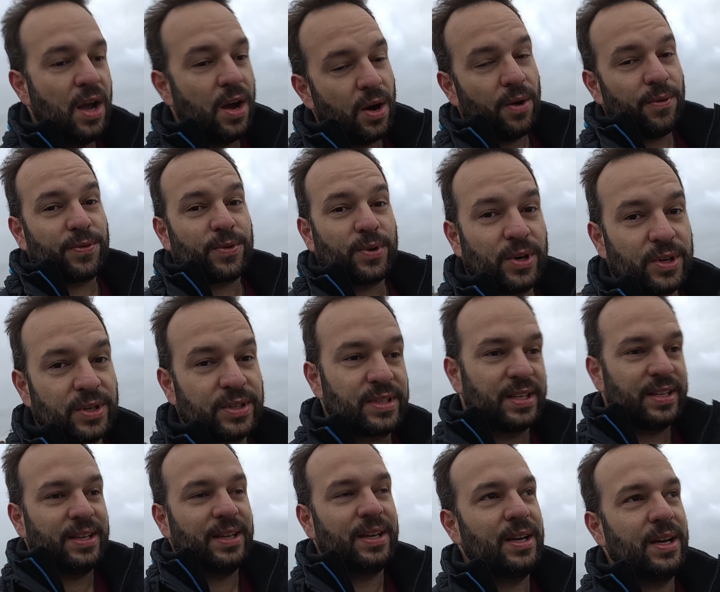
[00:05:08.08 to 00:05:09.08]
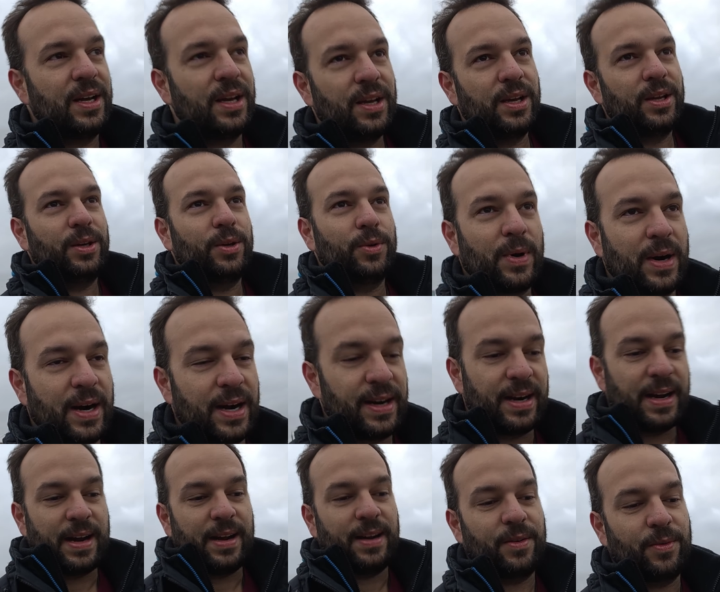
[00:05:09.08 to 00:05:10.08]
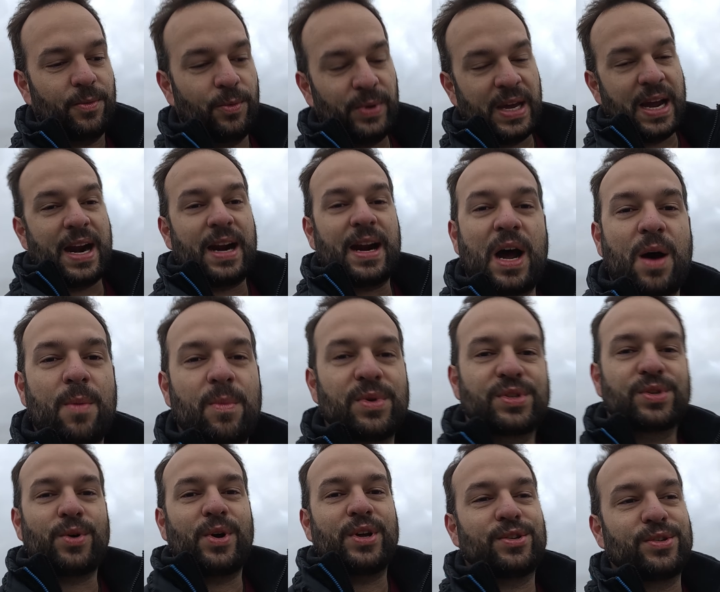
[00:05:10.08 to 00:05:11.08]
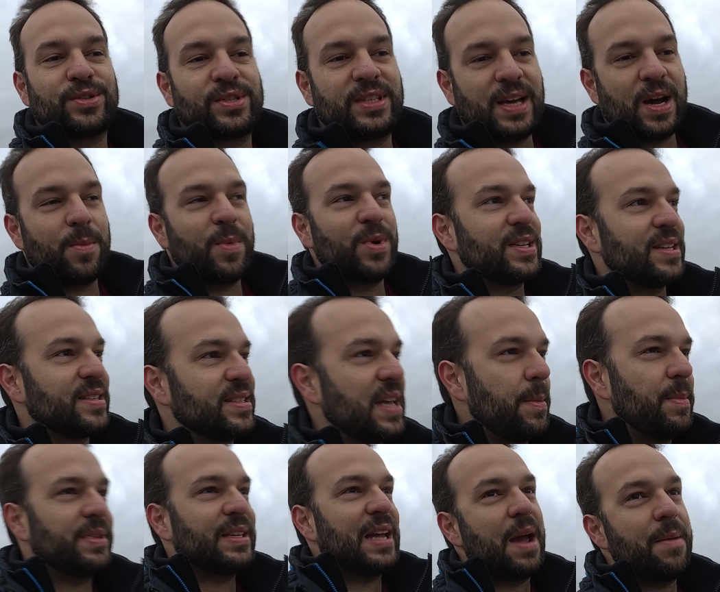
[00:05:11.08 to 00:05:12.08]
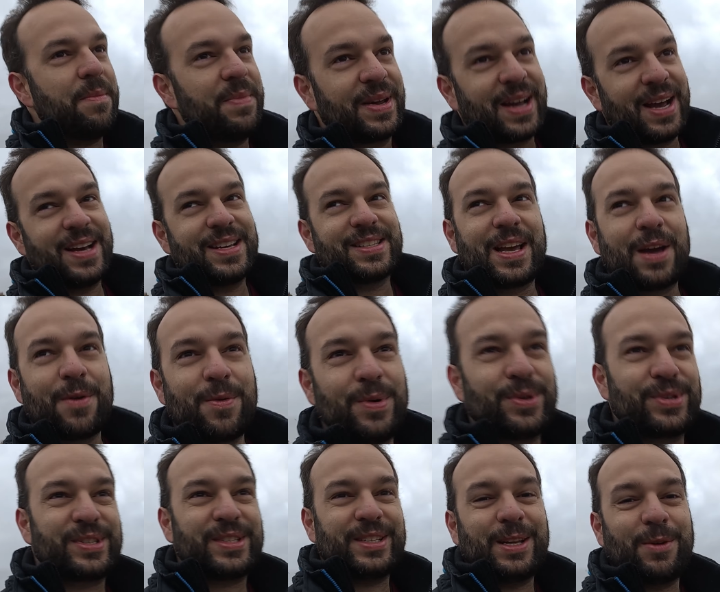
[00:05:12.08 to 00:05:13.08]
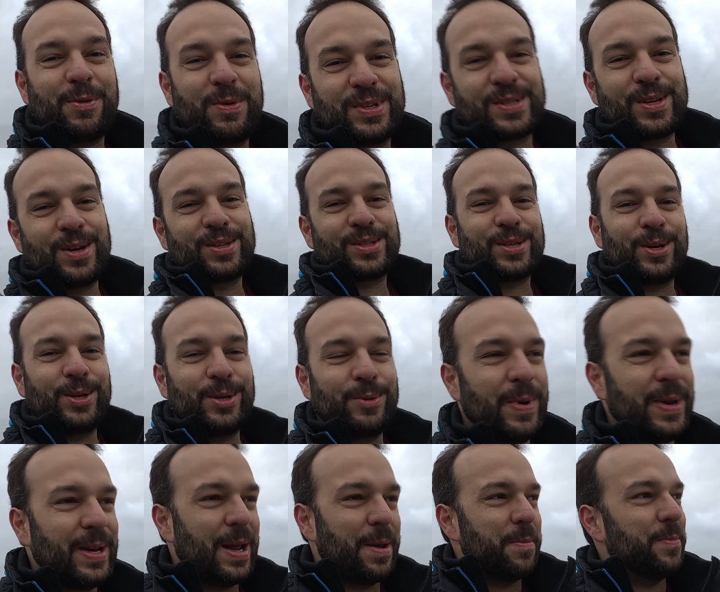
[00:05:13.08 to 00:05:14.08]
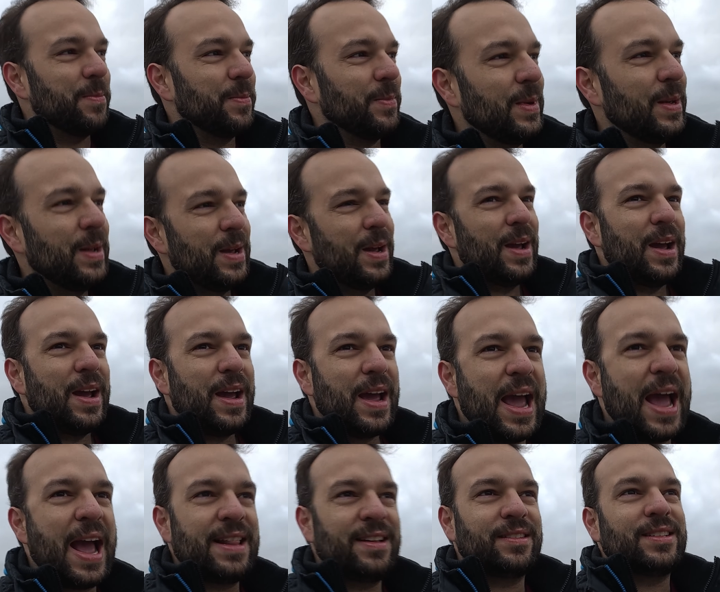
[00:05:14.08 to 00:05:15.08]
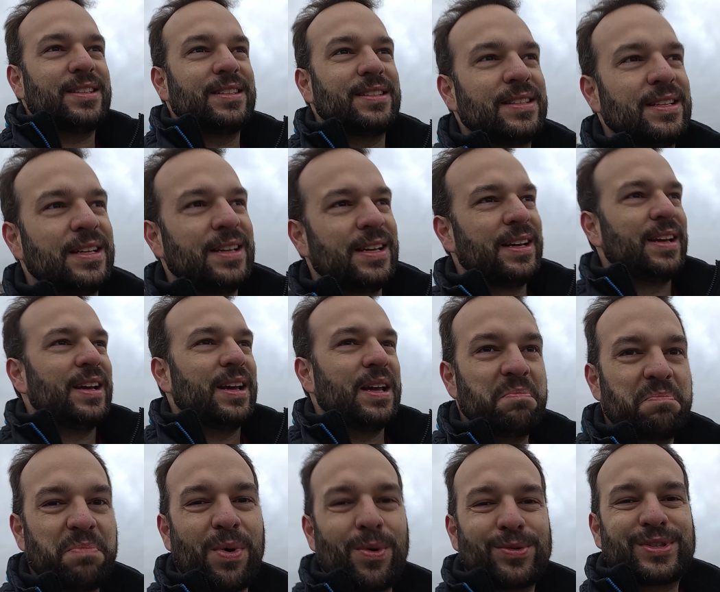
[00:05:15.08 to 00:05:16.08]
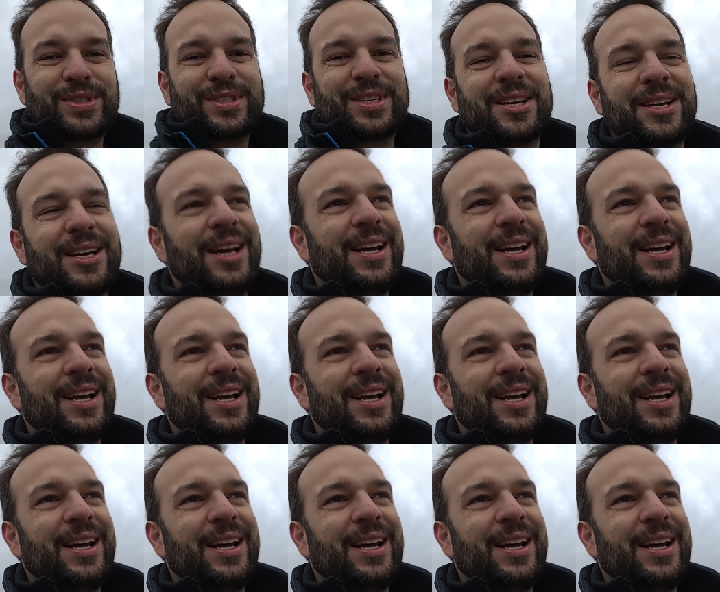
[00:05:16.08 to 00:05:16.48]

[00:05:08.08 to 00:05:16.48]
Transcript: Of course, we are almost going to see almost the same time, because I will see the results only when I'm editing in post.